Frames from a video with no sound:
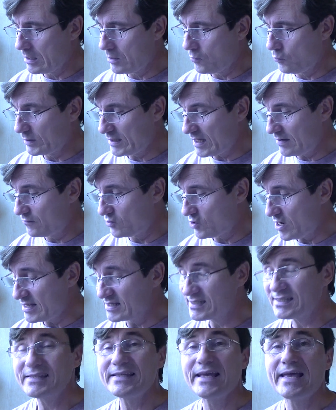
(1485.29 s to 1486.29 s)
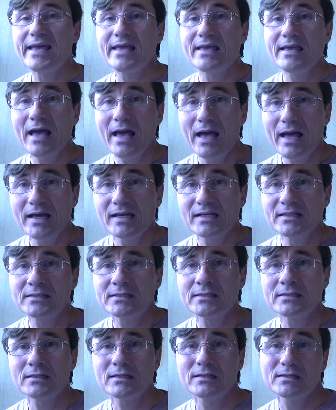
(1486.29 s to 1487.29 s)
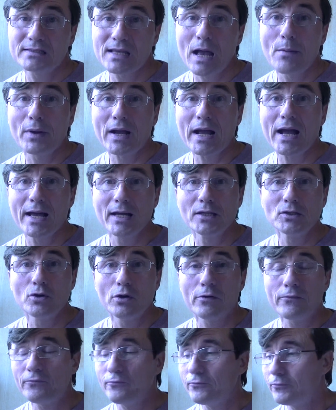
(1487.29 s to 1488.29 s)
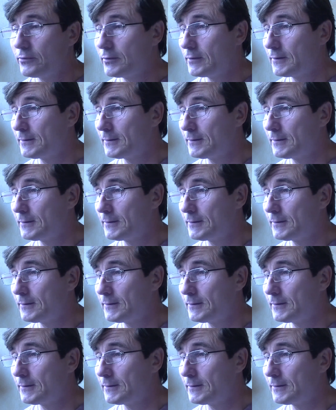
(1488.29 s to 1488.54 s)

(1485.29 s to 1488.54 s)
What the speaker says: whatever I say has some kind of